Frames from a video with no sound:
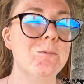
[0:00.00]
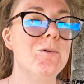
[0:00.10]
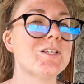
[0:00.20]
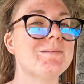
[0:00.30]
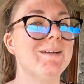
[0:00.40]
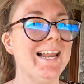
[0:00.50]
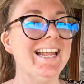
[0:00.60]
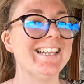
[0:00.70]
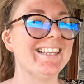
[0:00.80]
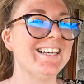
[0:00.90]
what's
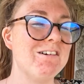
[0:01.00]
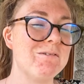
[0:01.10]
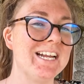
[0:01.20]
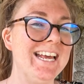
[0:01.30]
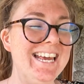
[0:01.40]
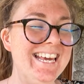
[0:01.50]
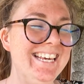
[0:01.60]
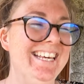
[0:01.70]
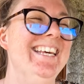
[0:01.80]
plant that I want to eat